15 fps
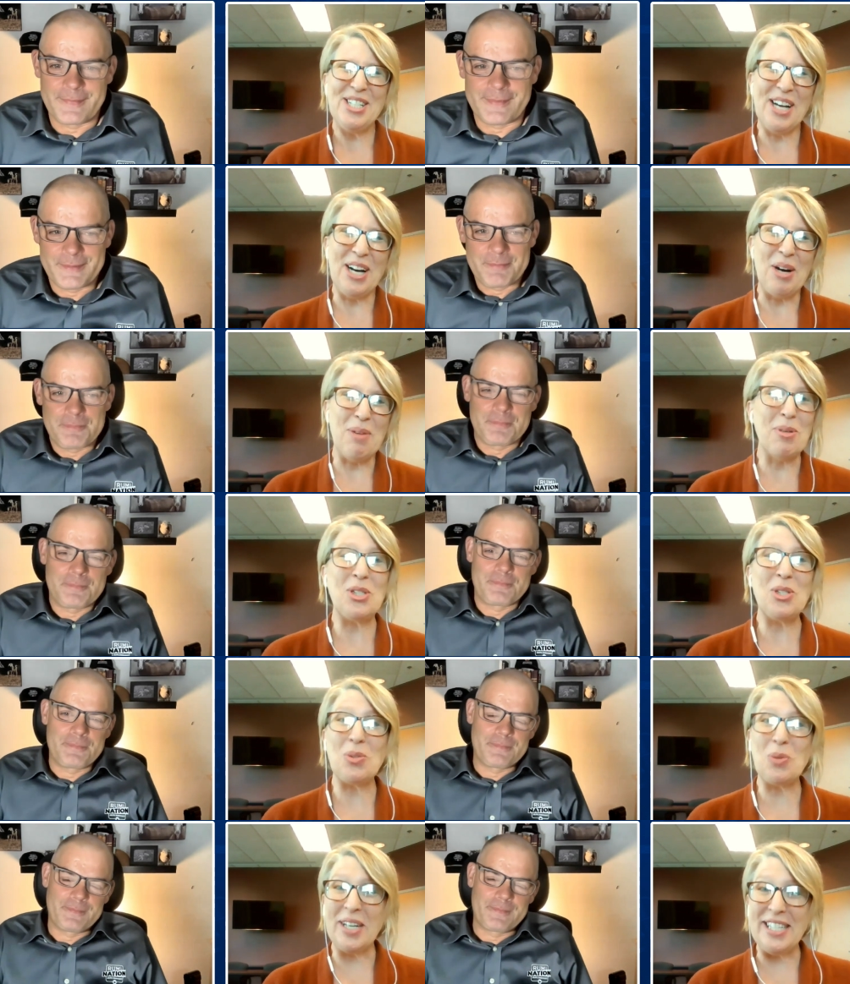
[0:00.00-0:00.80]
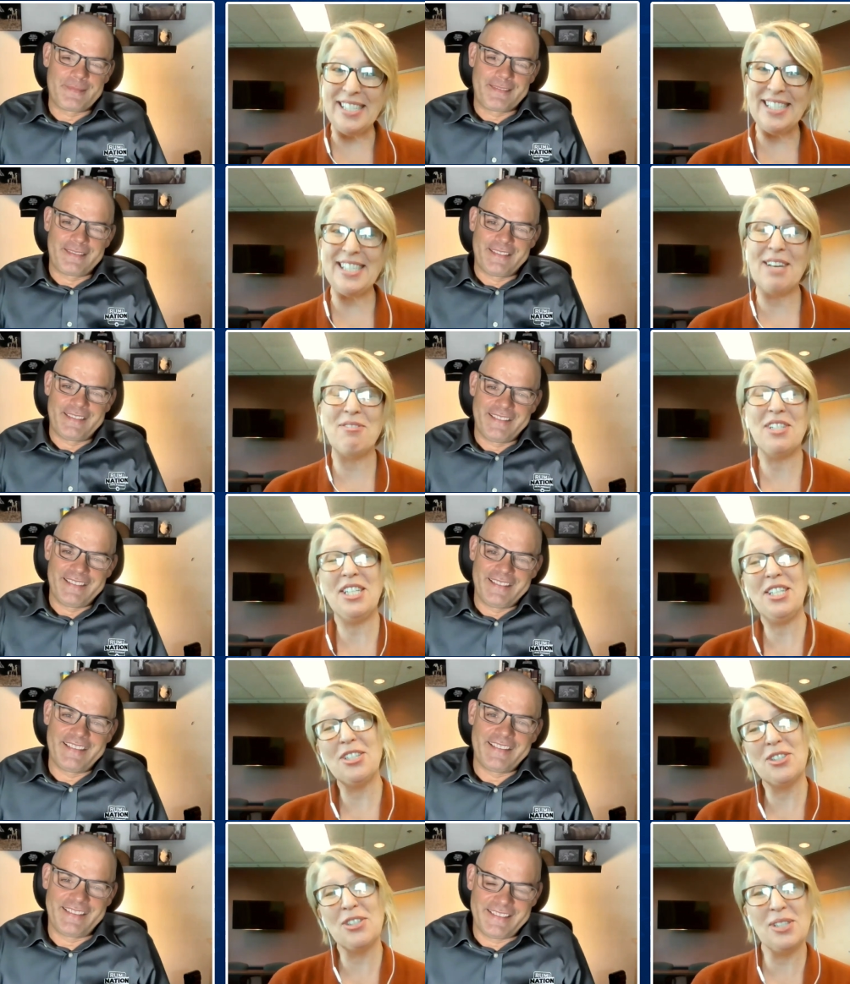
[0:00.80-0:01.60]
Speaker 1: almost
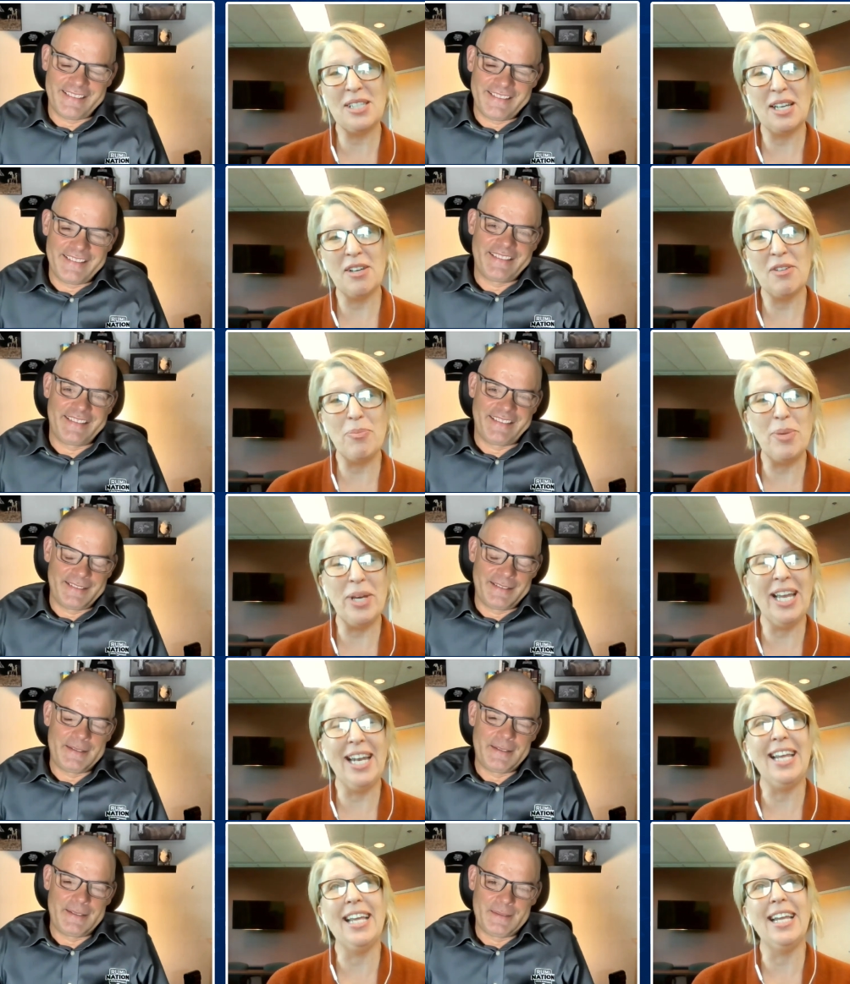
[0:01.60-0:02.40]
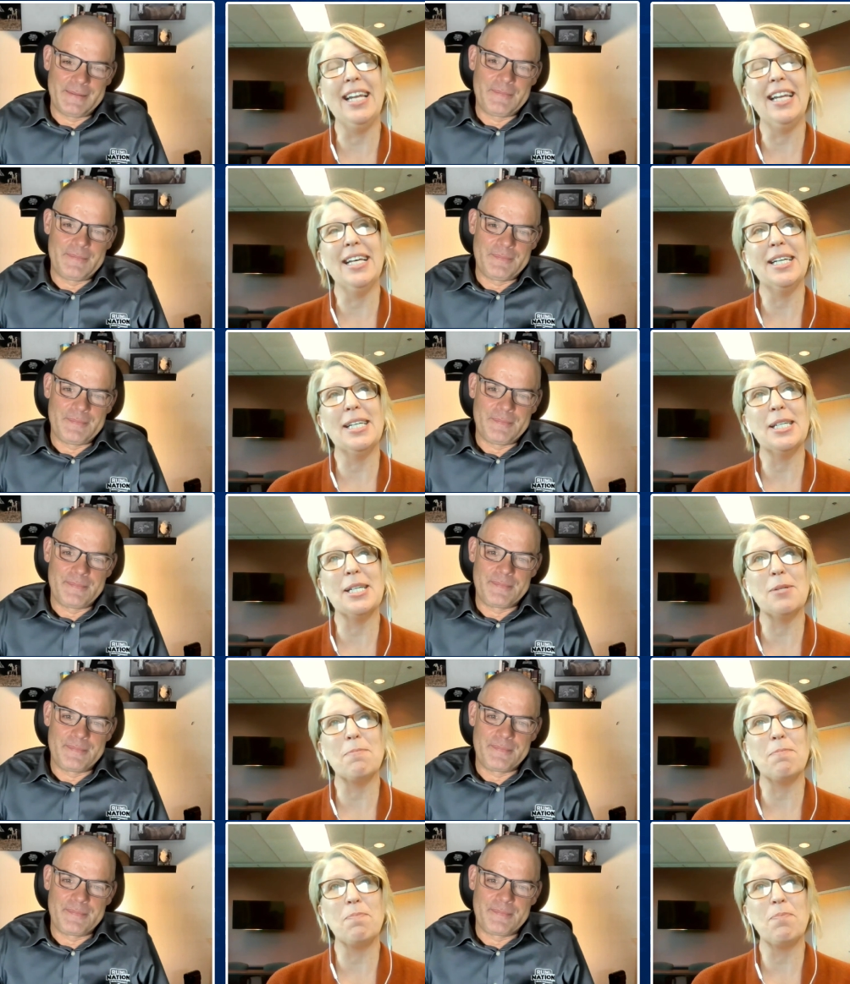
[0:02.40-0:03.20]
twenty-seven years I've been in
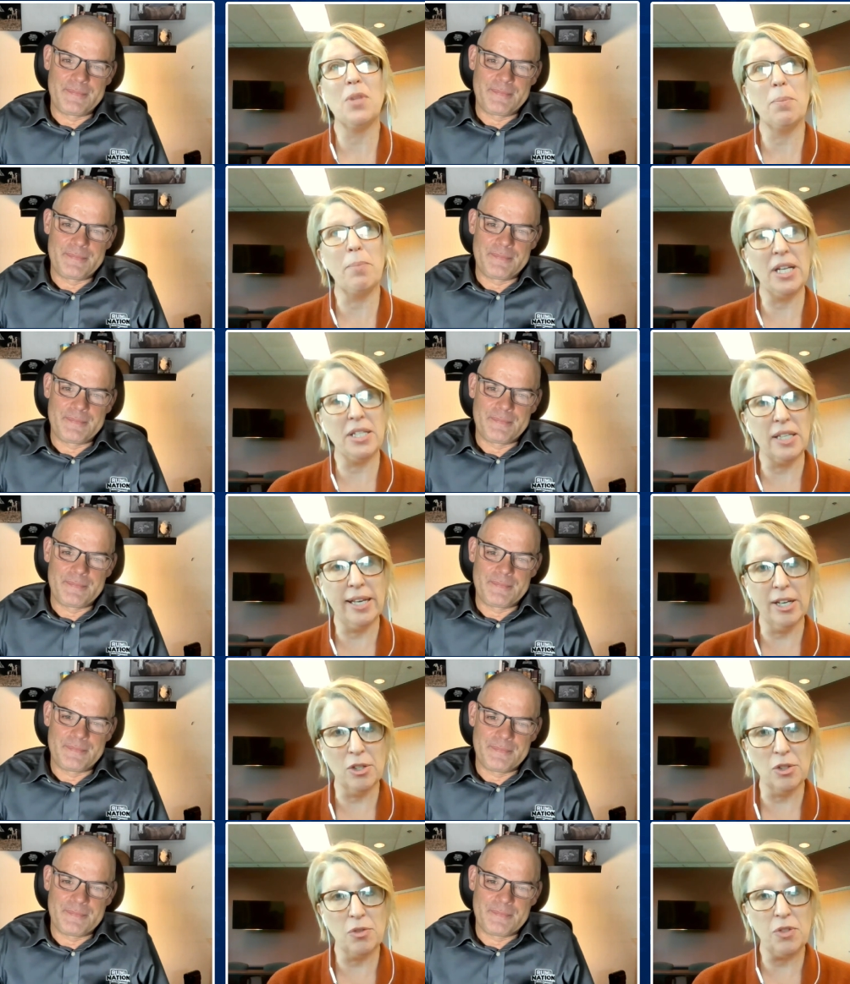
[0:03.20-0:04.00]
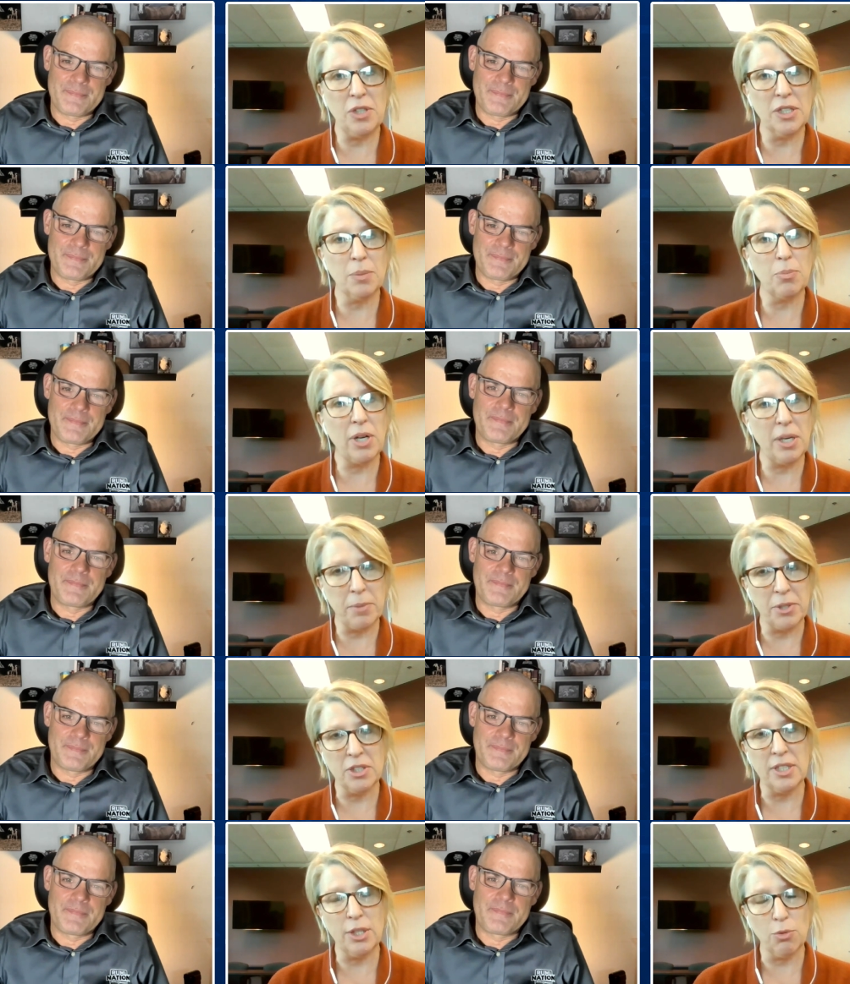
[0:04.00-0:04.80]
um, the mental health field,
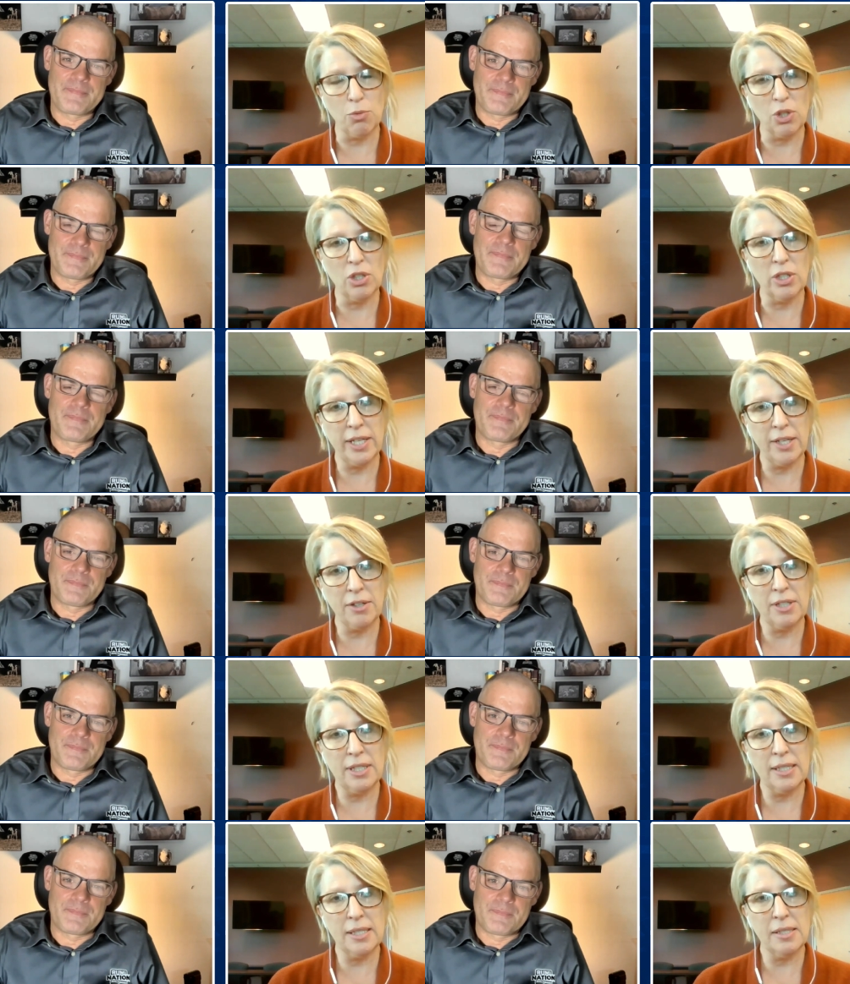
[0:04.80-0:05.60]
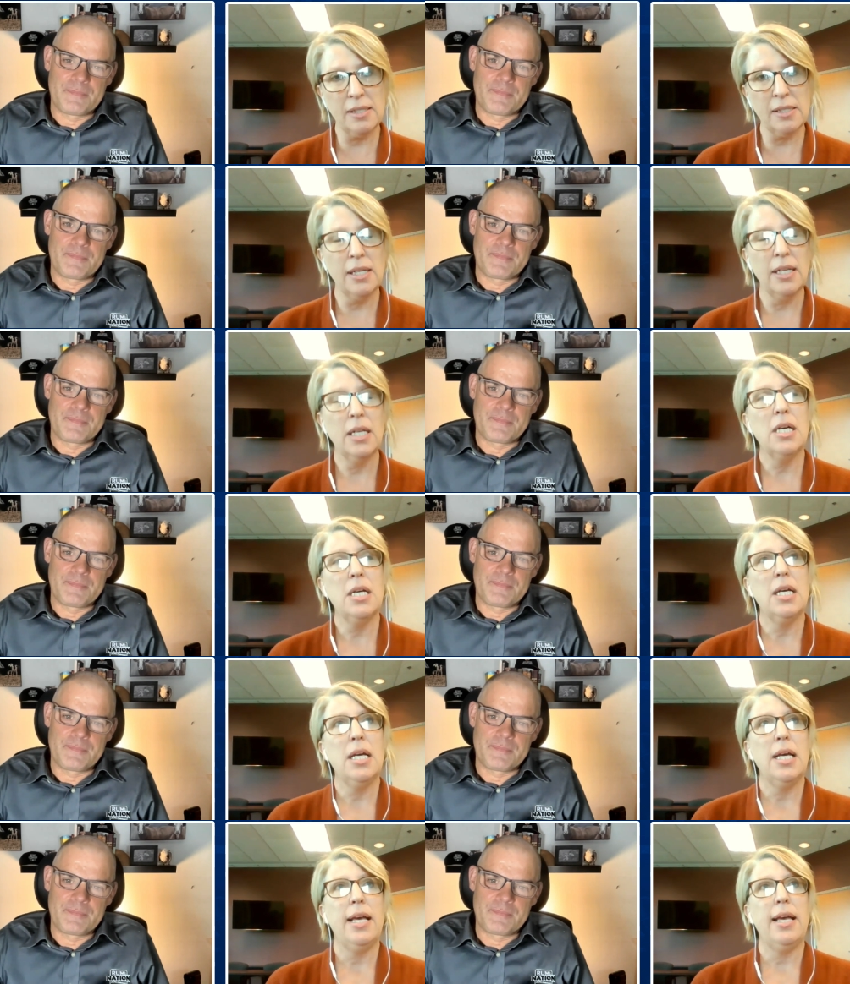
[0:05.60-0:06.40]
primarily in rural areas.
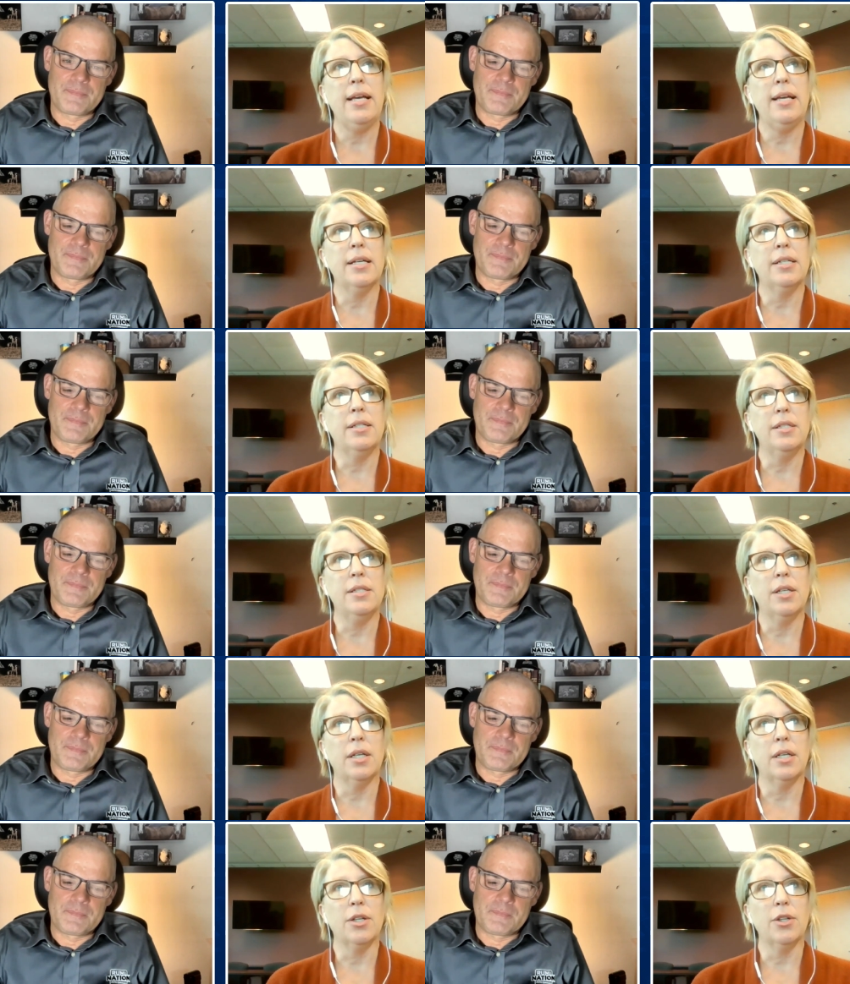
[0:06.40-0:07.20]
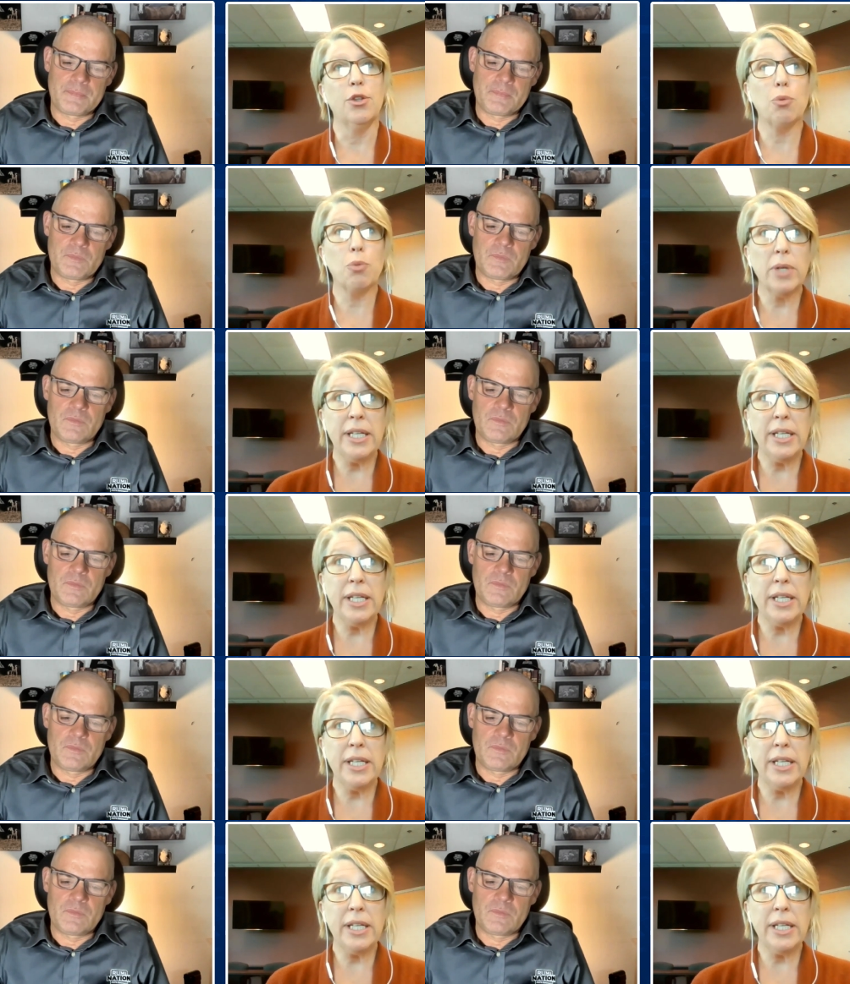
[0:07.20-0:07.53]
And uh, three